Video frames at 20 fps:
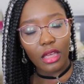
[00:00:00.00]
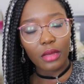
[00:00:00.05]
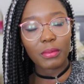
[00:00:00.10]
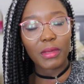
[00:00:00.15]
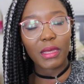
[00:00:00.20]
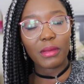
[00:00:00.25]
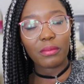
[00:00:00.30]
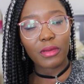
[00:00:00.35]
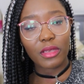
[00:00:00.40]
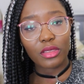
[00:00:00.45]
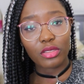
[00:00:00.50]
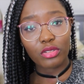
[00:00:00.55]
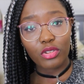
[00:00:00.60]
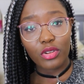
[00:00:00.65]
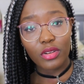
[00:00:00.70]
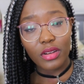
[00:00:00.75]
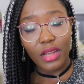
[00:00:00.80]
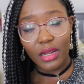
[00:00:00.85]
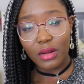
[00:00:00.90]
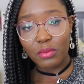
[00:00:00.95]
like peeping
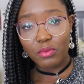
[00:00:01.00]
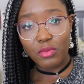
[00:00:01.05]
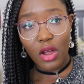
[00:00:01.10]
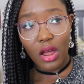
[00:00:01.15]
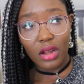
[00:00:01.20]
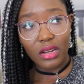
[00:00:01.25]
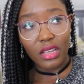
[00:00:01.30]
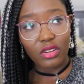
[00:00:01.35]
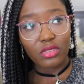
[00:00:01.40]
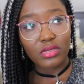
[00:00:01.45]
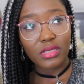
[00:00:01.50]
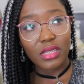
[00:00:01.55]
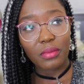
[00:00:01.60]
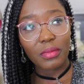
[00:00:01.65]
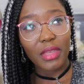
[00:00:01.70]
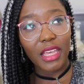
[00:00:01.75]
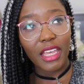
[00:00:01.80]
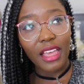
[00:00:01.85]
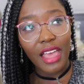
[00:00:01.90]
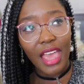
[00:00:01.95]
through, like a bralette or
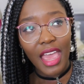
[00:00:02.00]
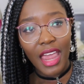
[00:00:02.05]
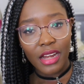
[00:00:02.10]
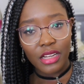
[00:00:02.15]
something.